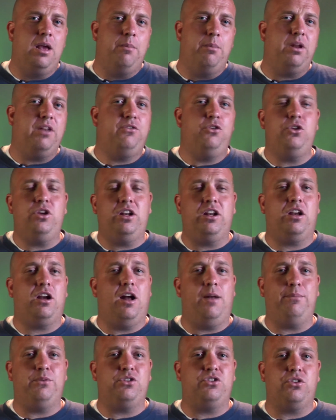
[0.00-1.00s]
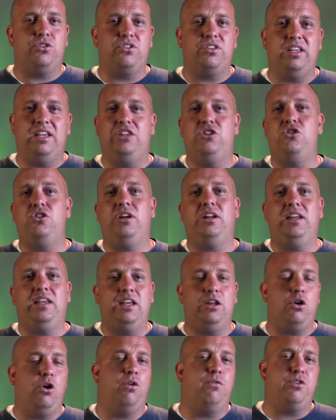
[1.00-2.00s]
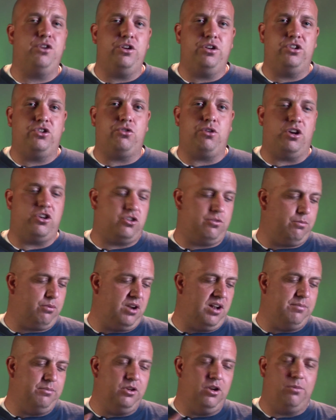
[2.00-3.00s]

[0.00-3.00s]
but if you can accomplish those things, you're going to get over your destruction problem.